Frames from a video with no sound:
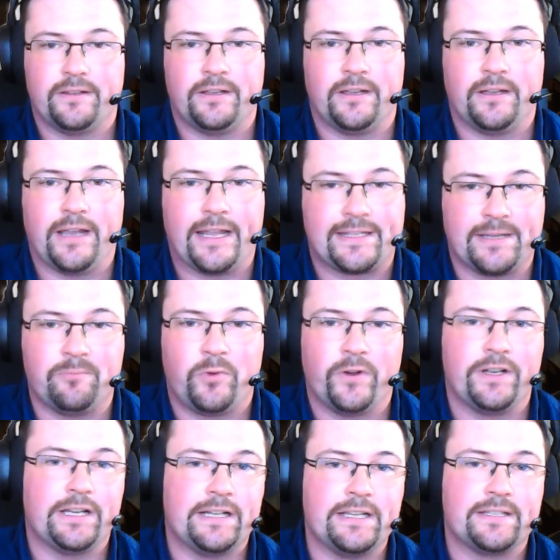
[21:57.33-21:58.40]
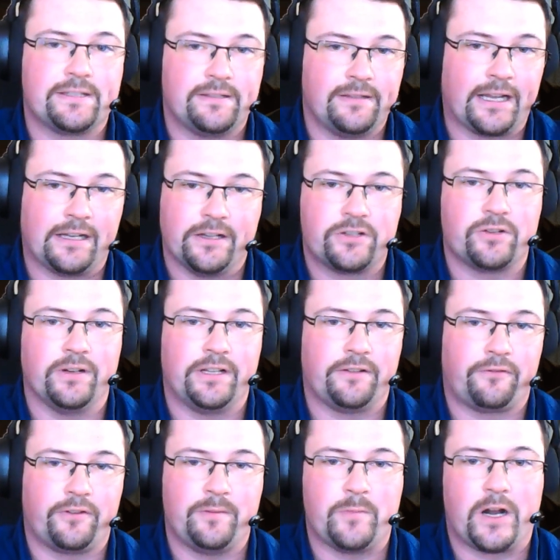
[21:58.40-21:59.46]
At some point, it is like literally the
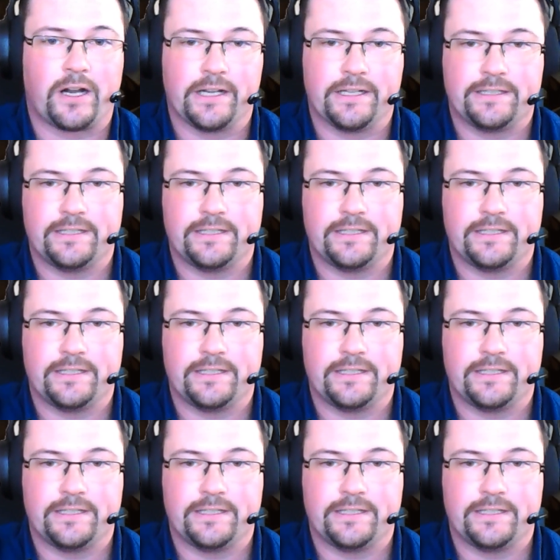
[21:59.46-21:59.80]
free market